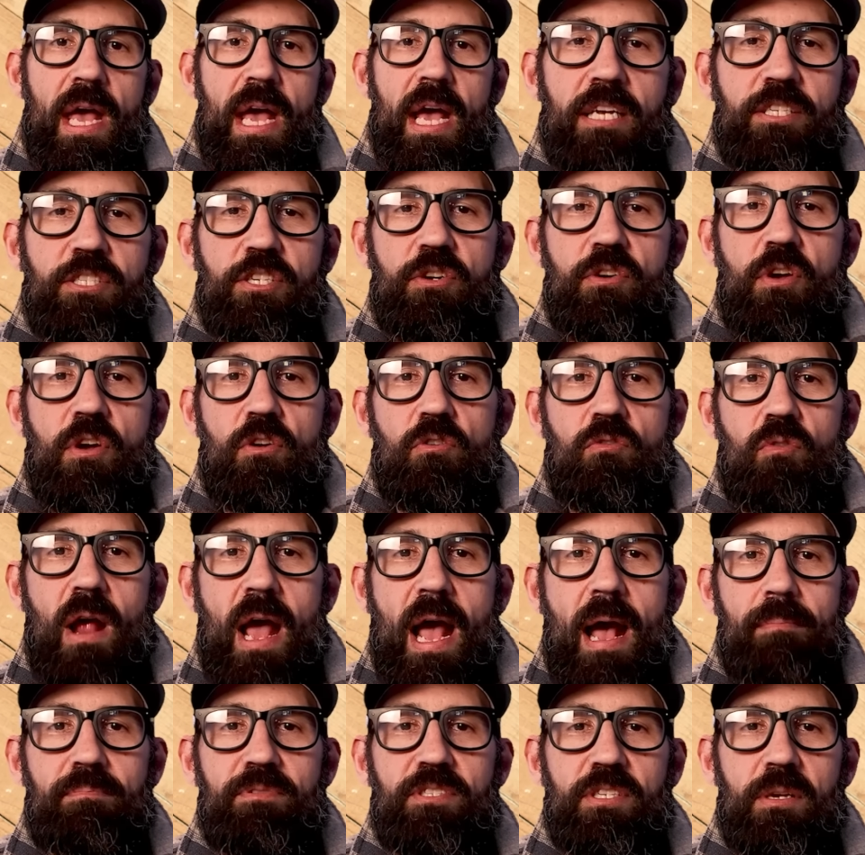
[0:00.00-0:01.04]
is you can
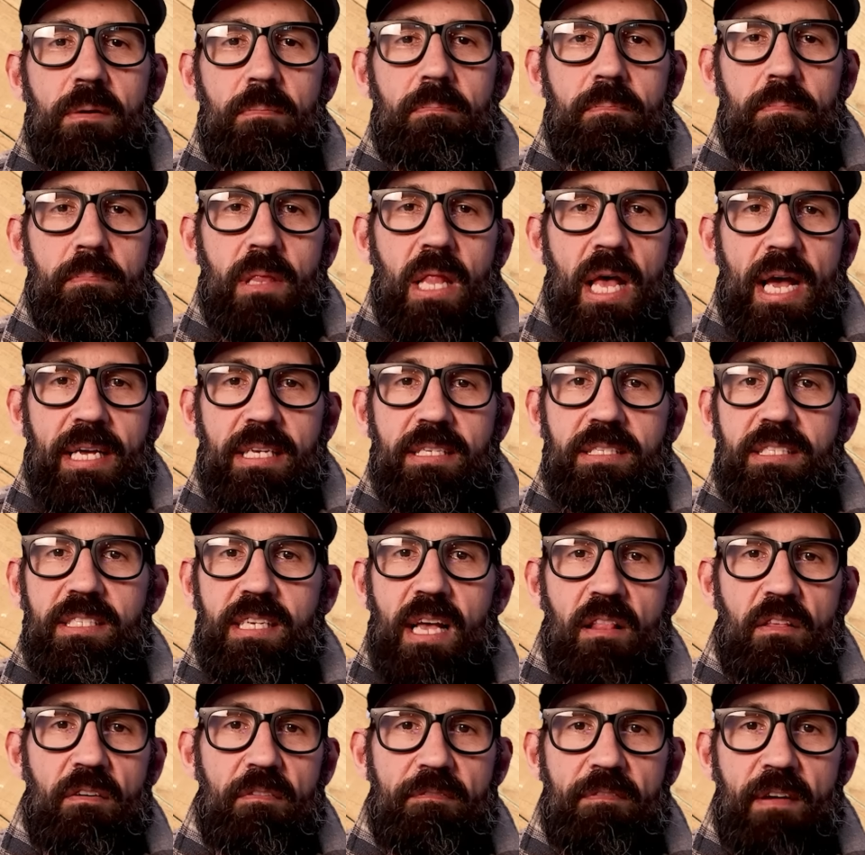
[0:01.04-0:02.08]
grab some like
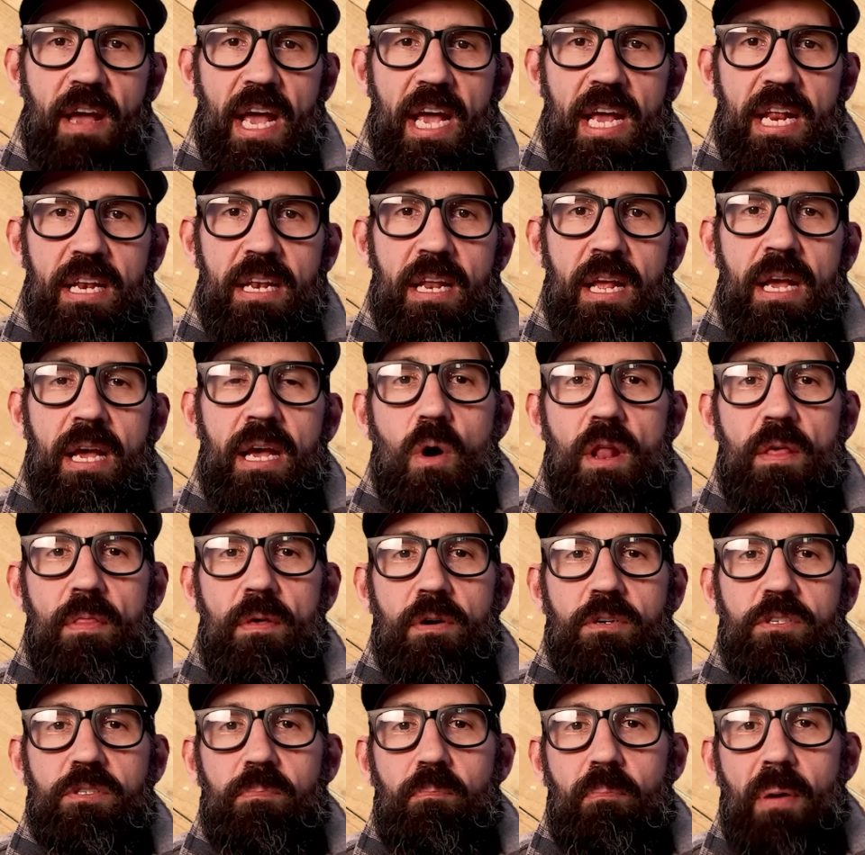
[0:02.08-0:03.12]
cellophane, one of
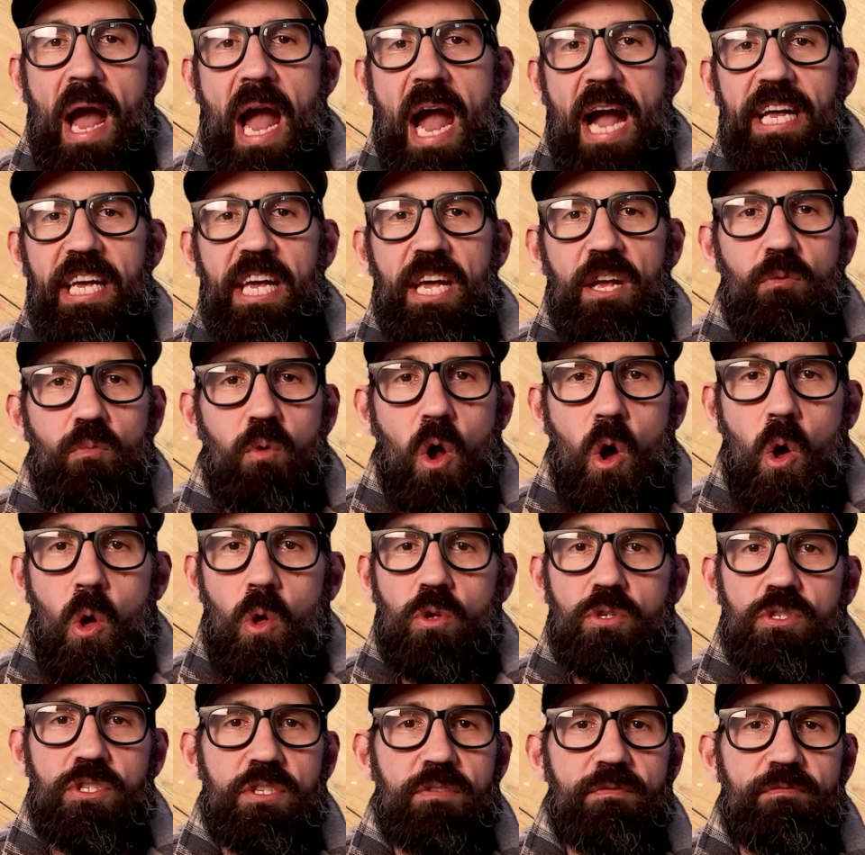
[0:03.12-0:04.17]
those packing
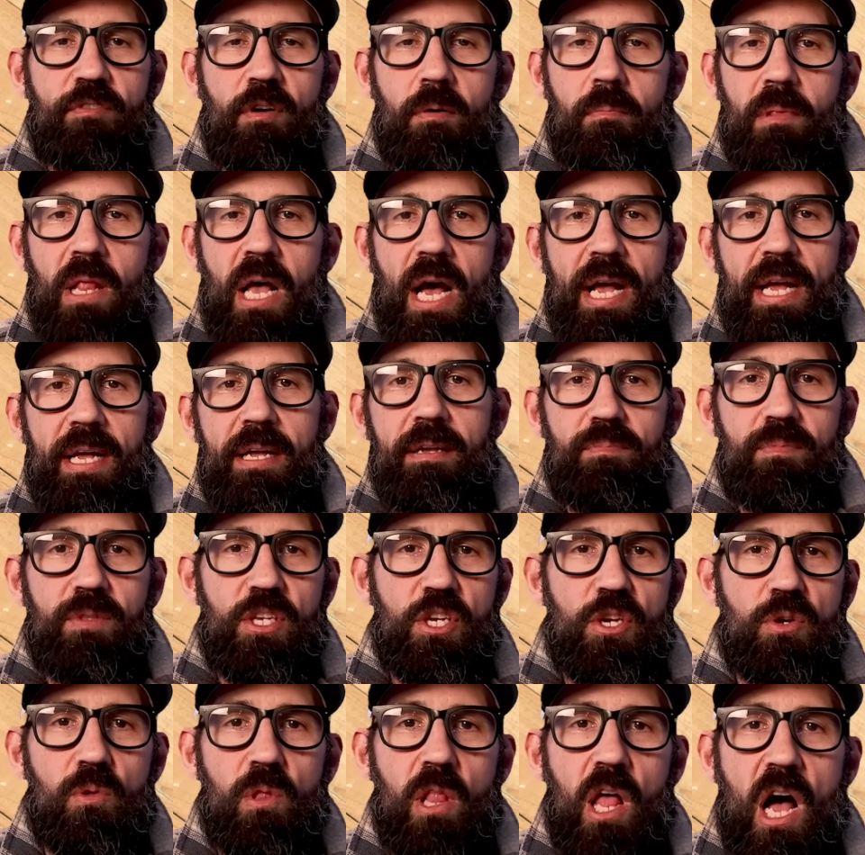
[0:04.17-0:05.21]
rolls from like
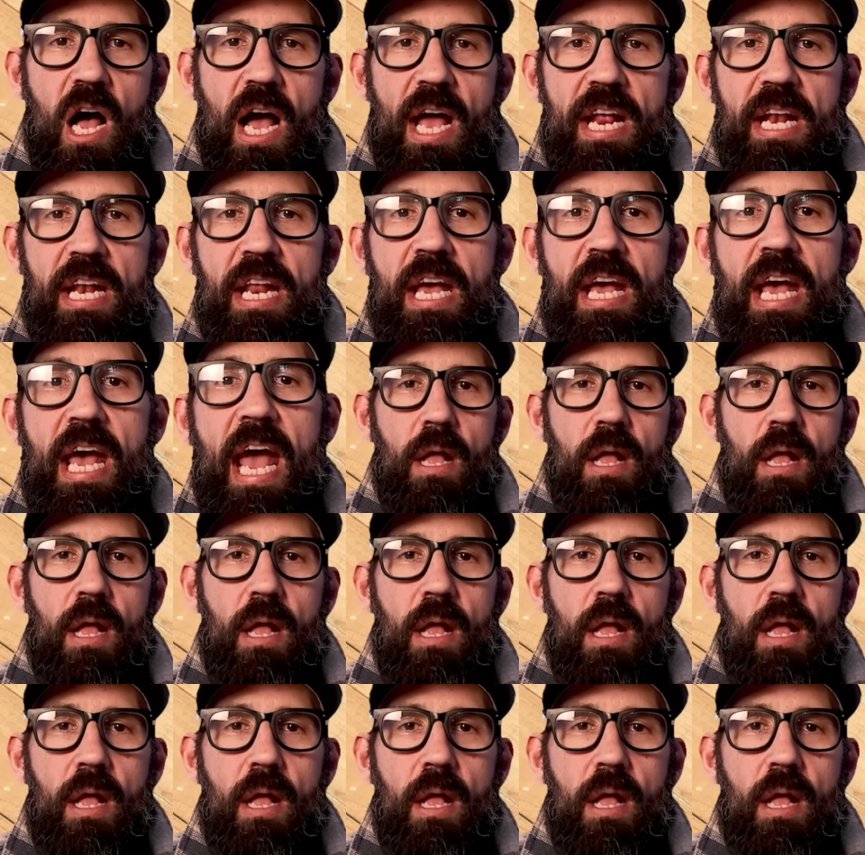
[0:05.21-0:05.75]
Uline,